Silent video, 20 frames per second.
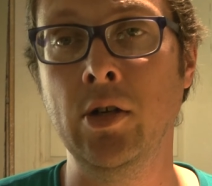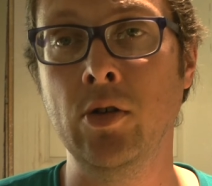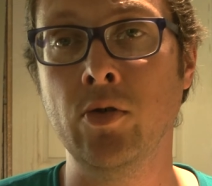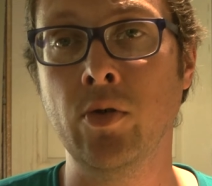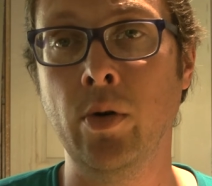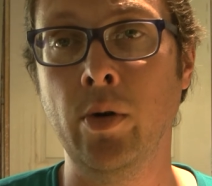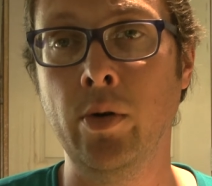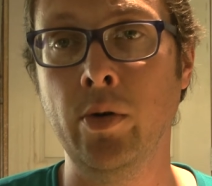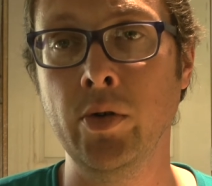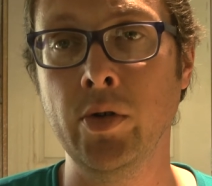
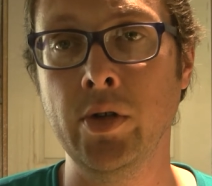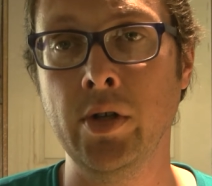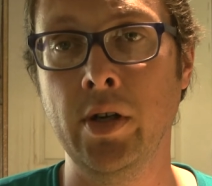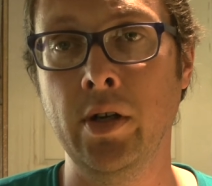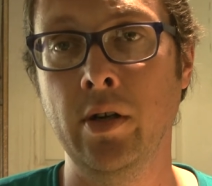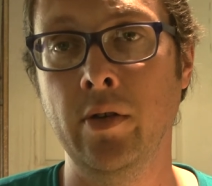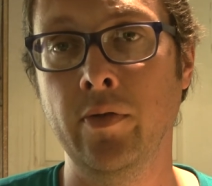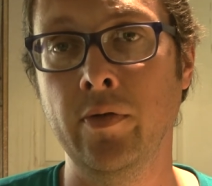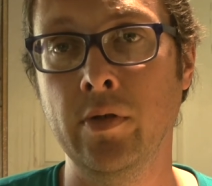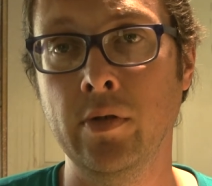Controls
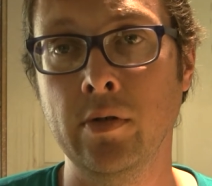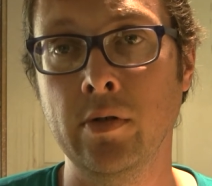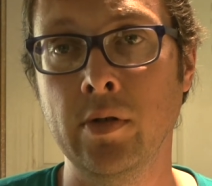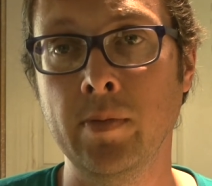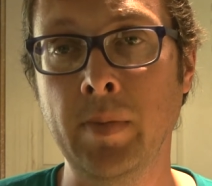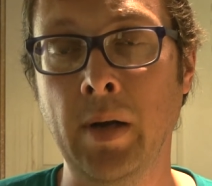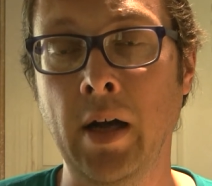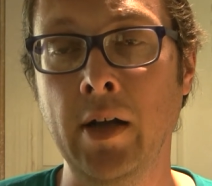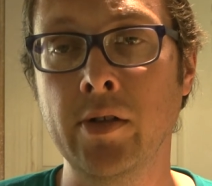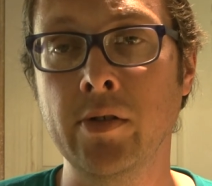uh, for
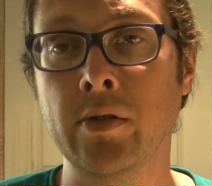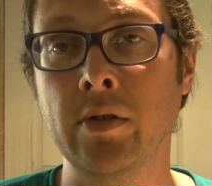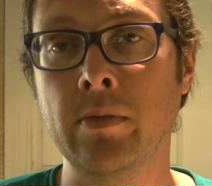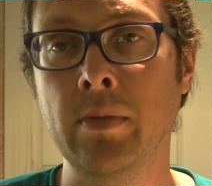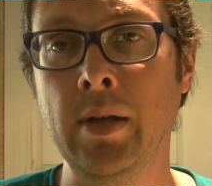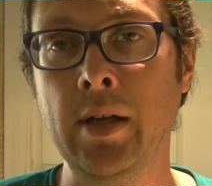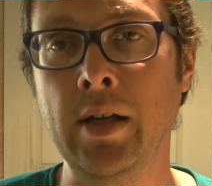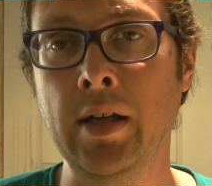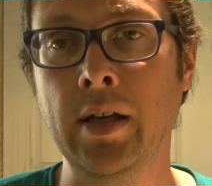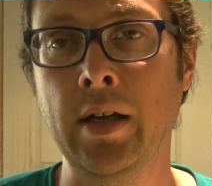sponsoring
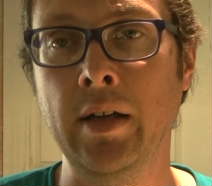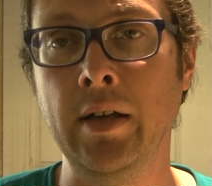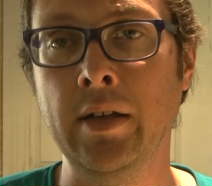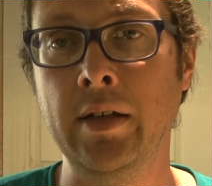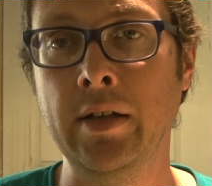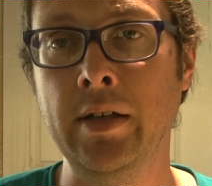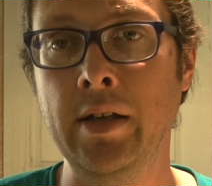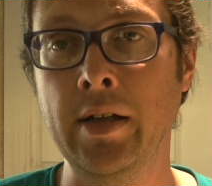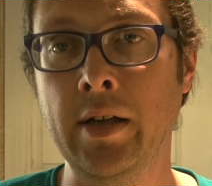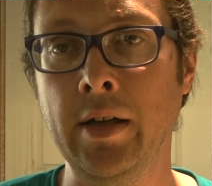me
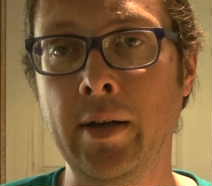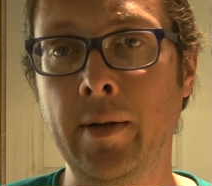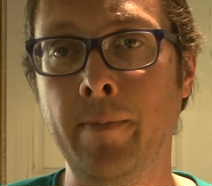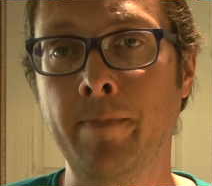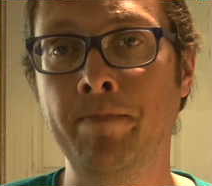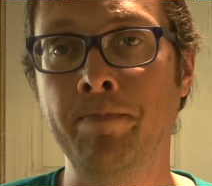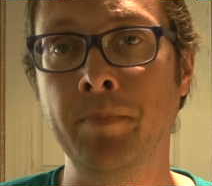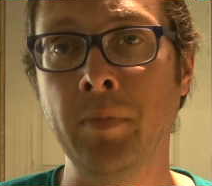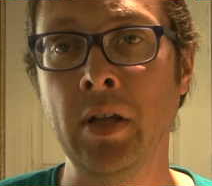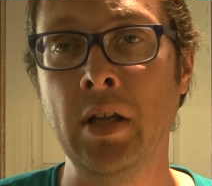and
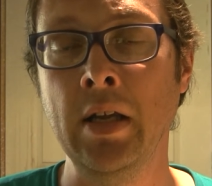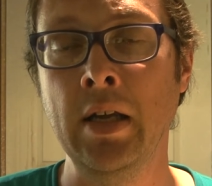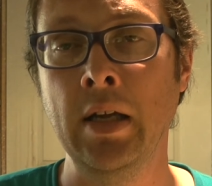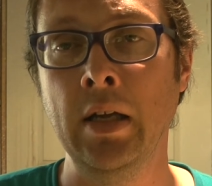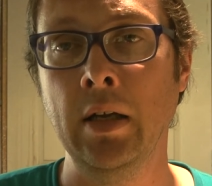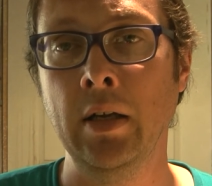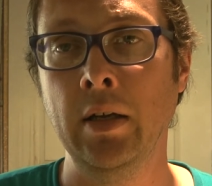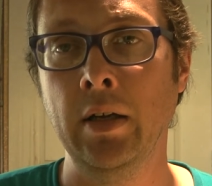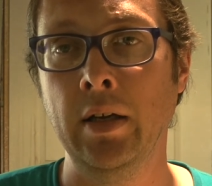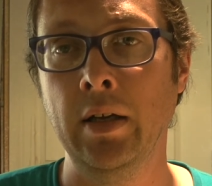um,
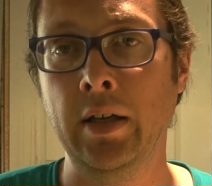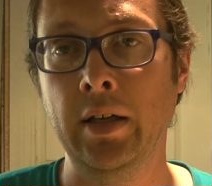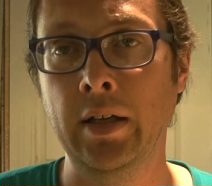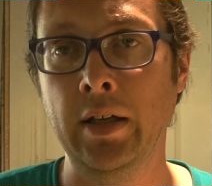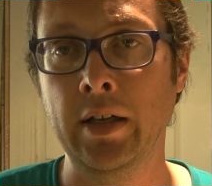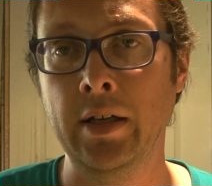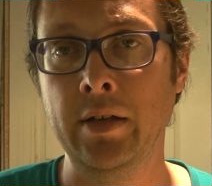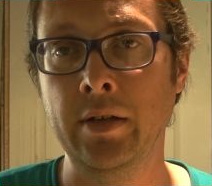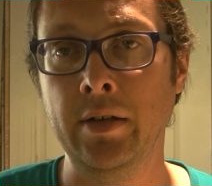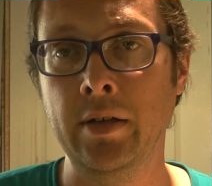
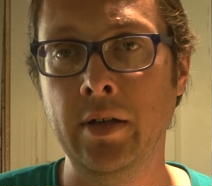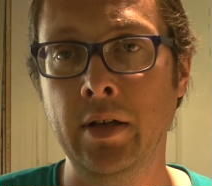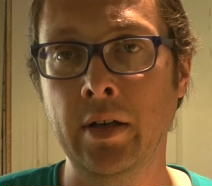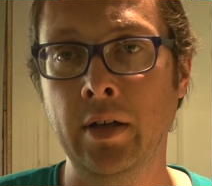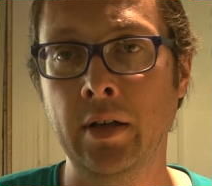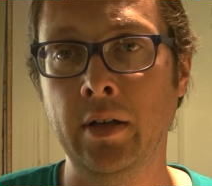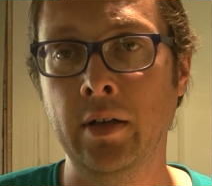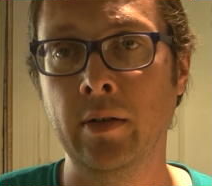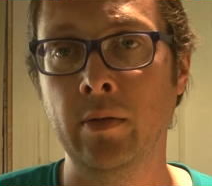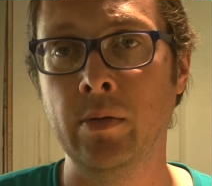and
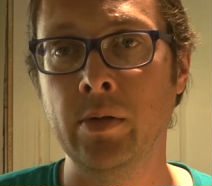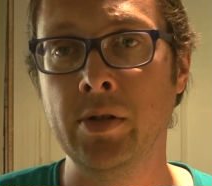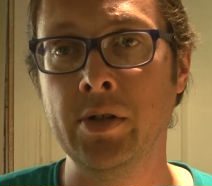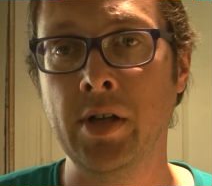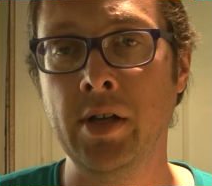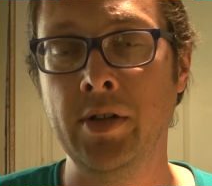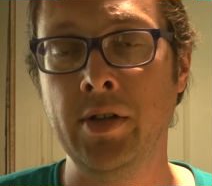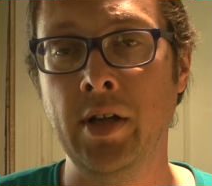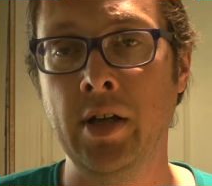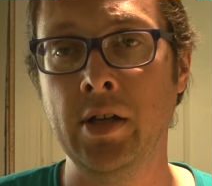uh, I want to
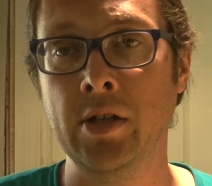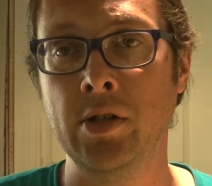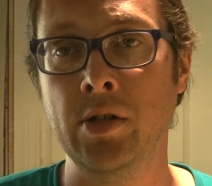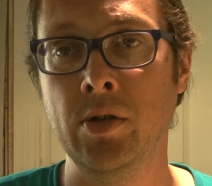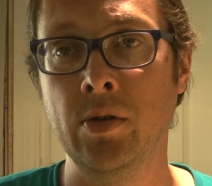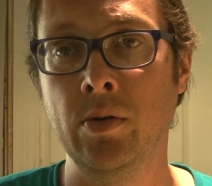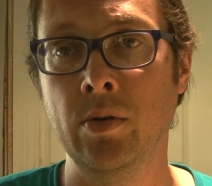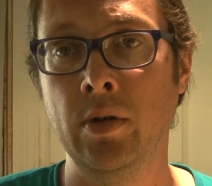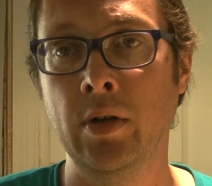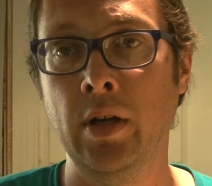say thanks
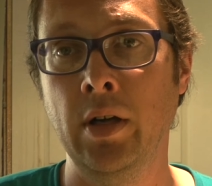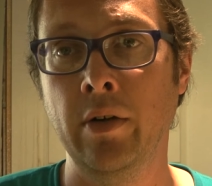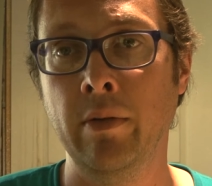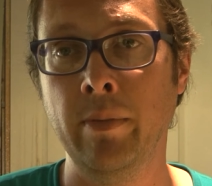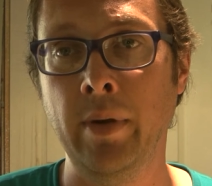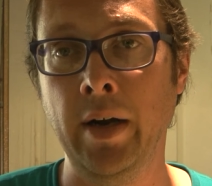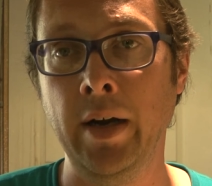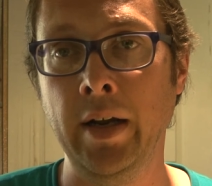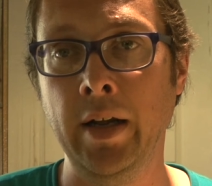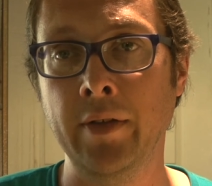to uh,
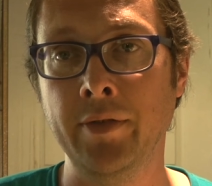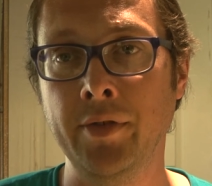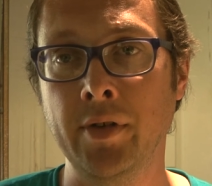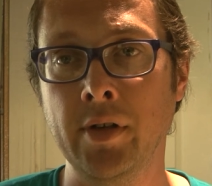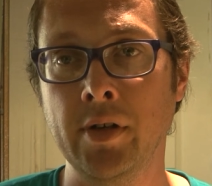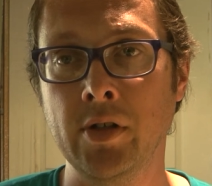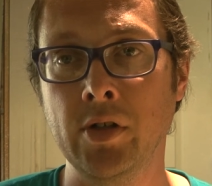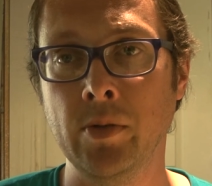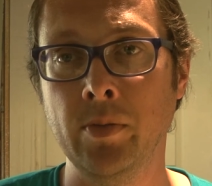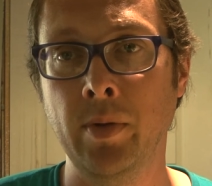everybody out there
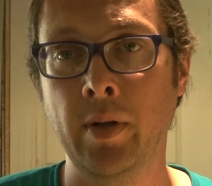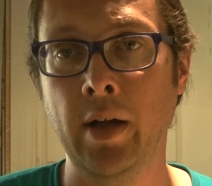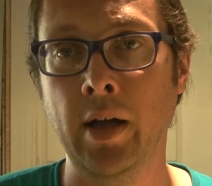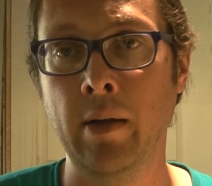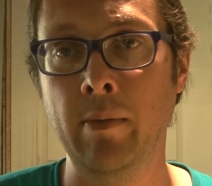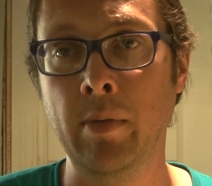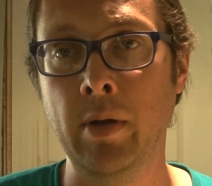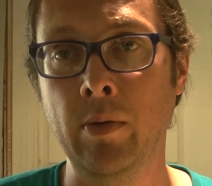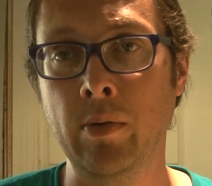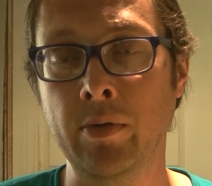that
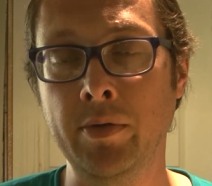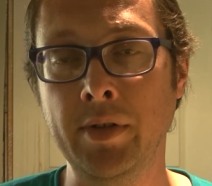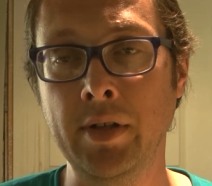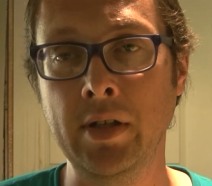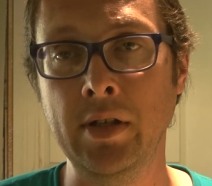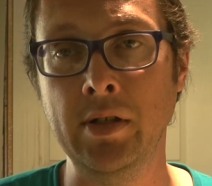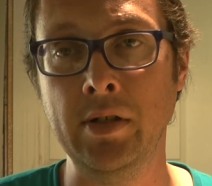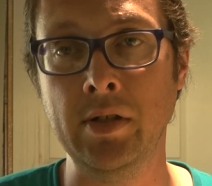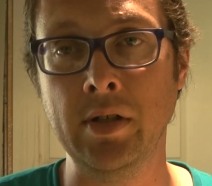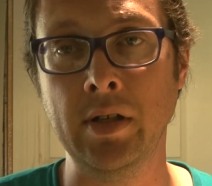supplied me with
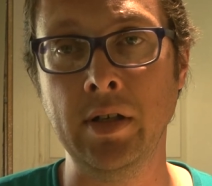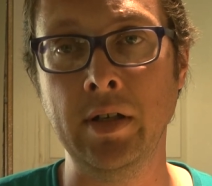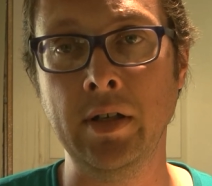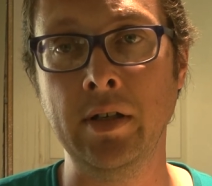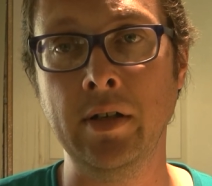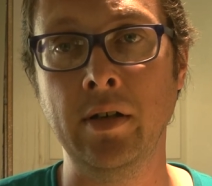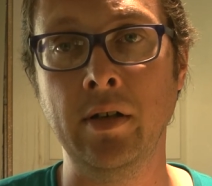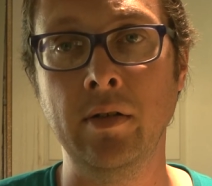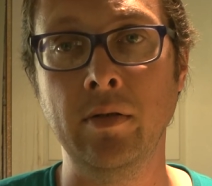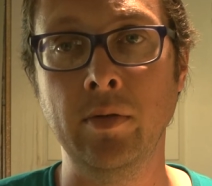these
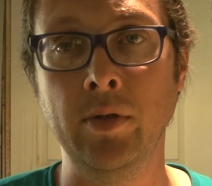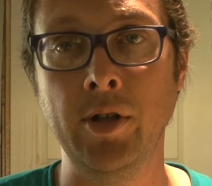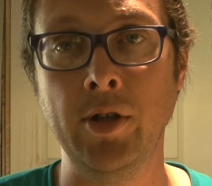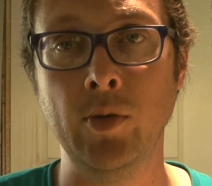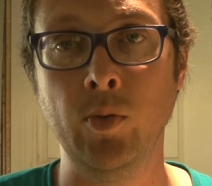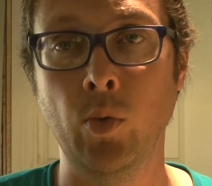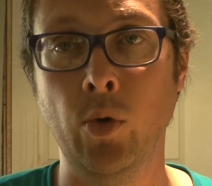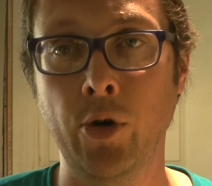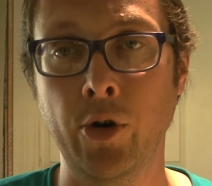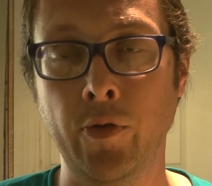uh, with
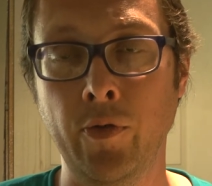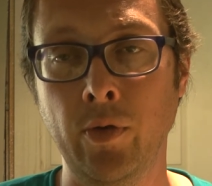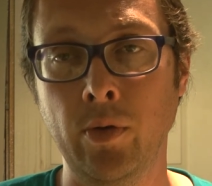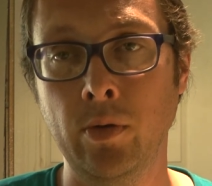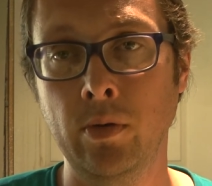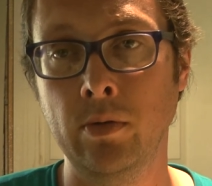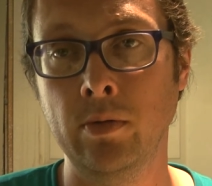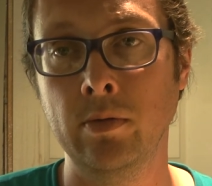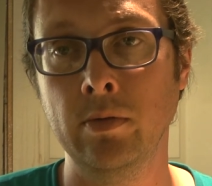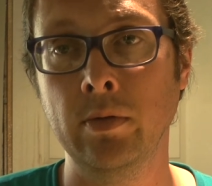these
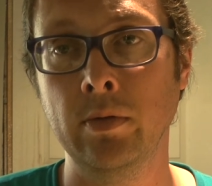wonderful